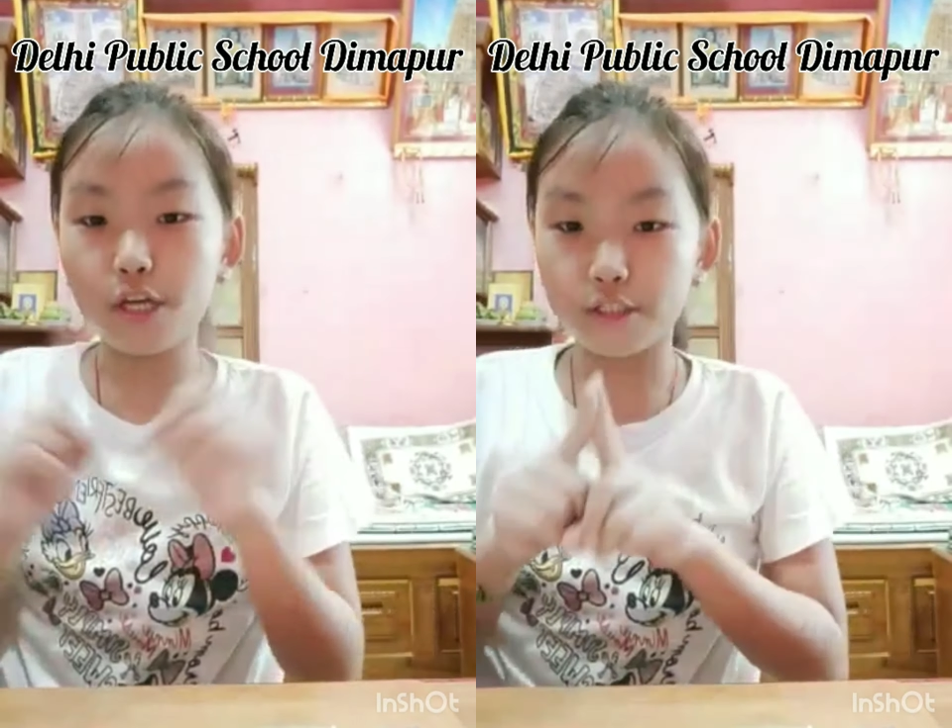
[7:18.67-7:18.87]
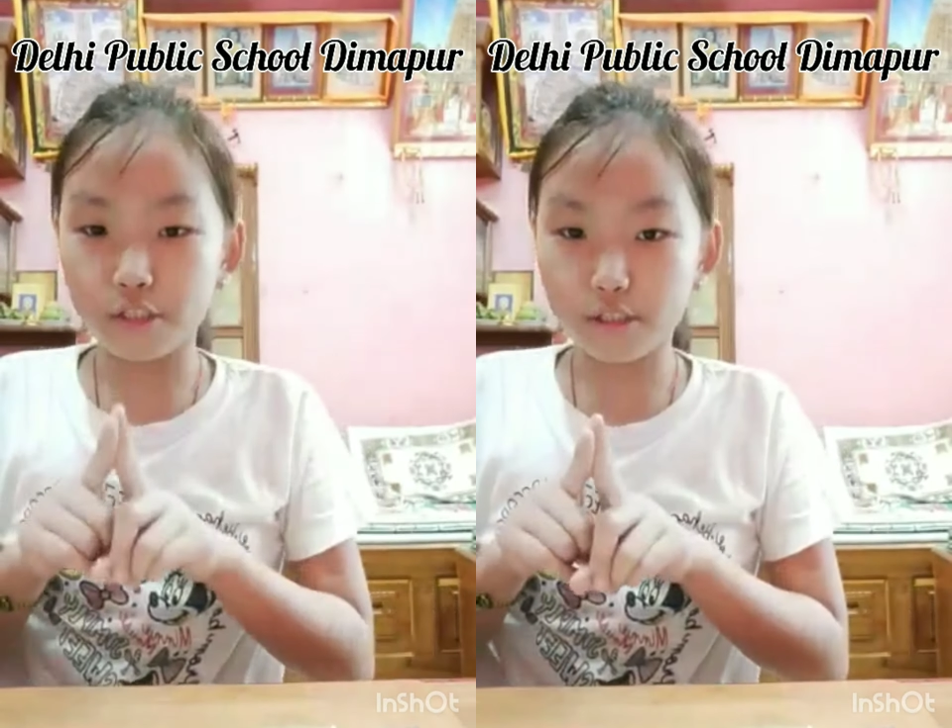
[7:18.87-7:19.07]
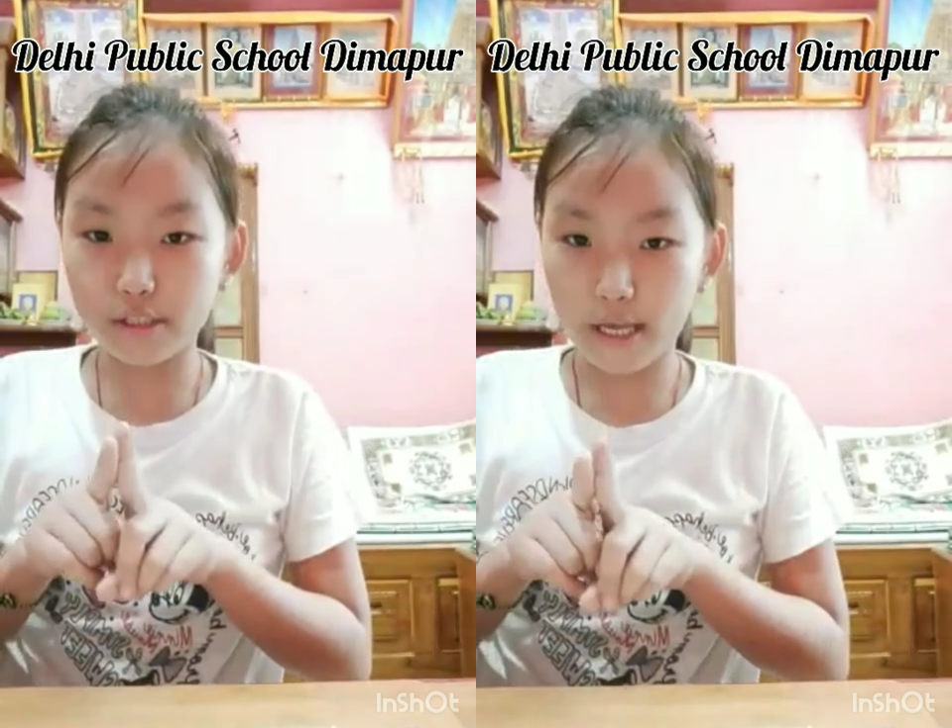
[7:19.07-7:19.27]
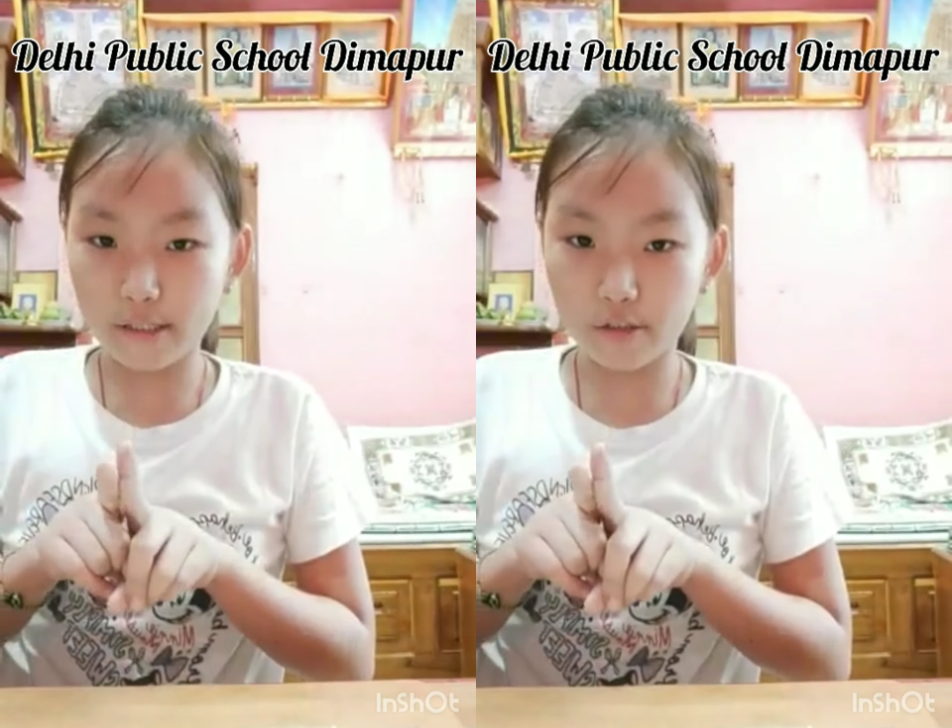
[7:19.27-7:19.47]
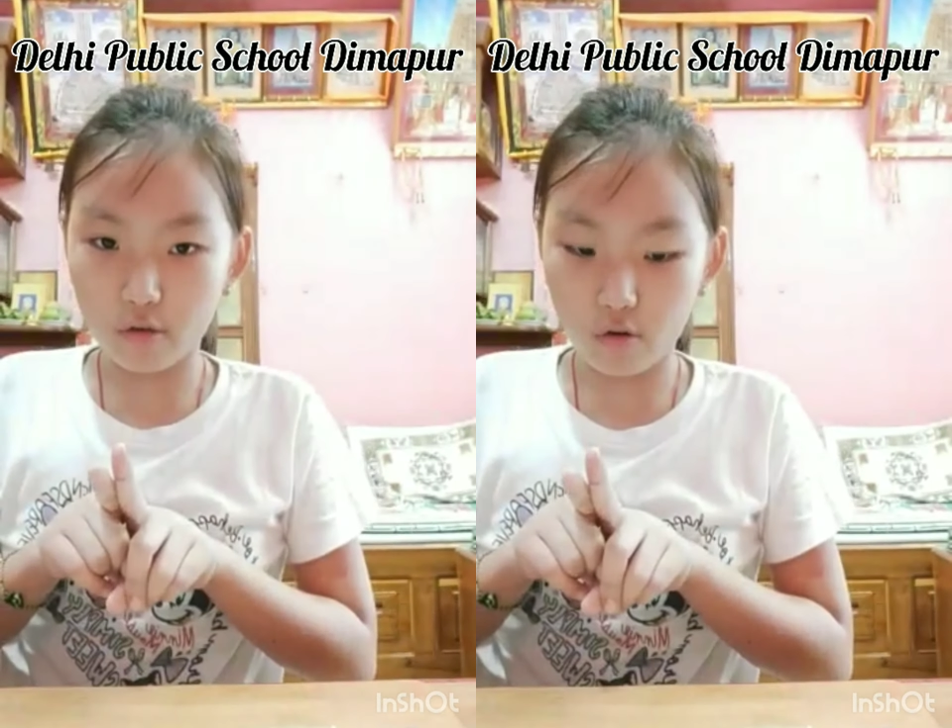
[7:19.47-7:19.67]

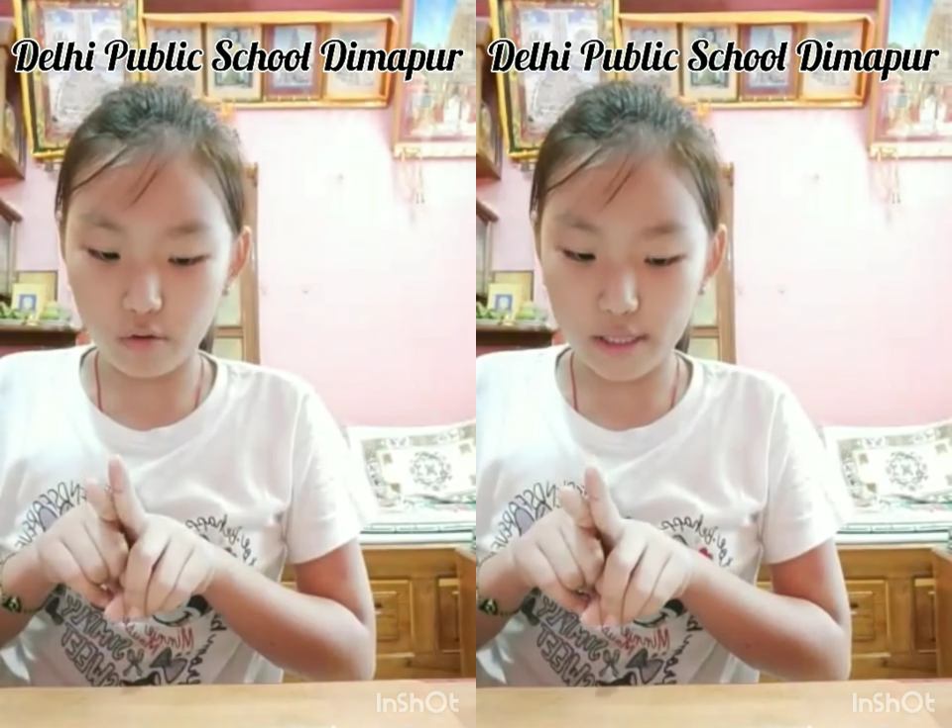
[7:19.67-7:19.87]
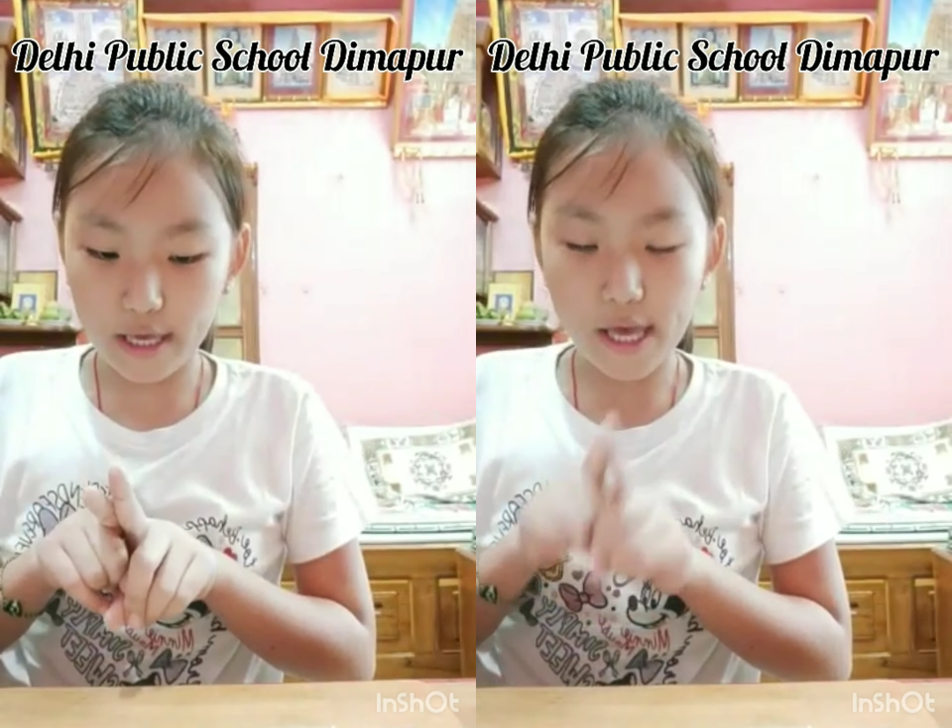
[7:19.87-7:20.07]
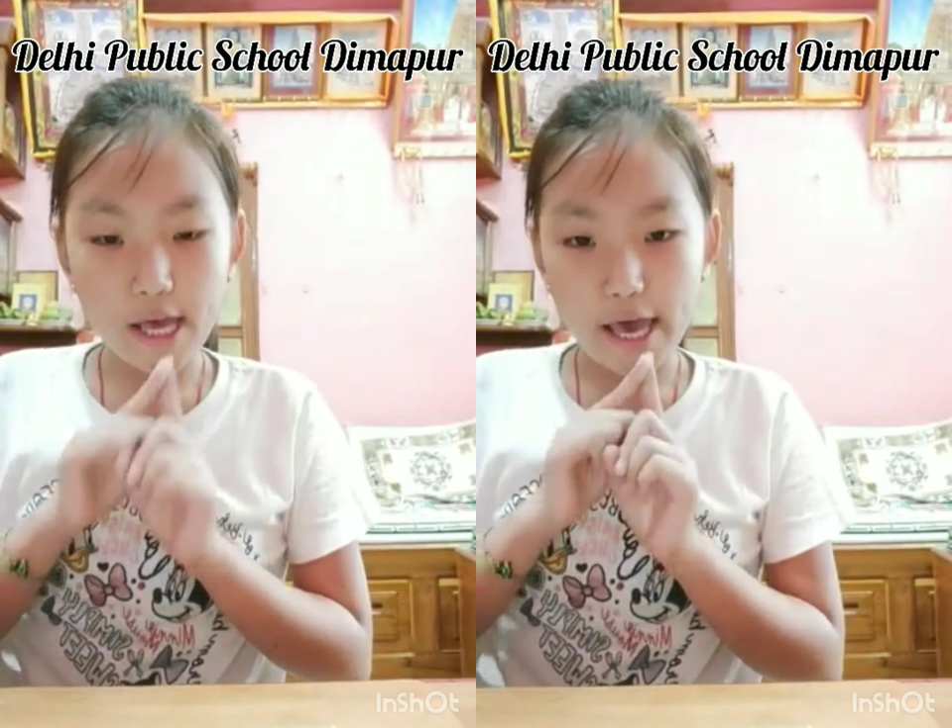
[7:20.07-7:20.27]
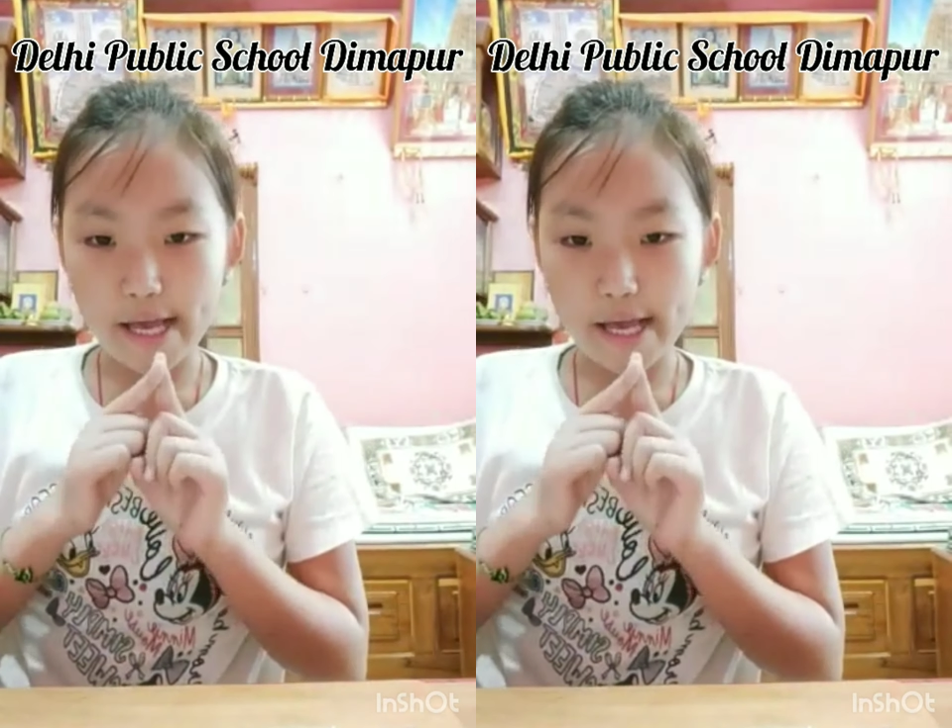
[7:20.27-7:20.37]
intersect only.